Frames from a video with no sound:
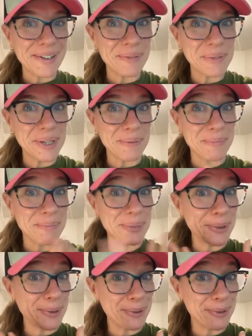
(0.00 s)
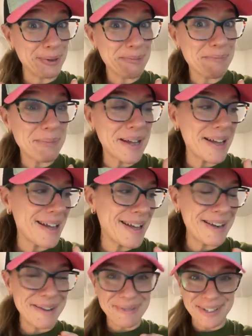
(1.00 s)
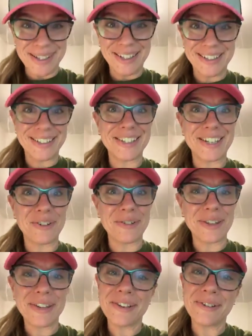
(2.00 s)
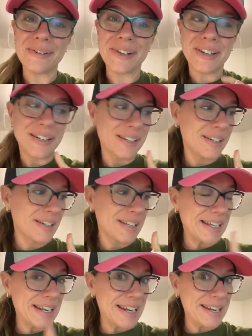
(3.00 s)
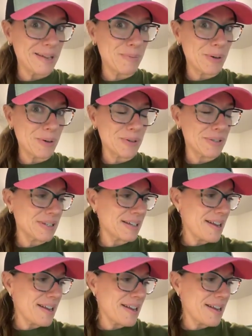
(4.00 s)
I'm in the BOGO group and I'm excited to share with you Canadian BOGOs.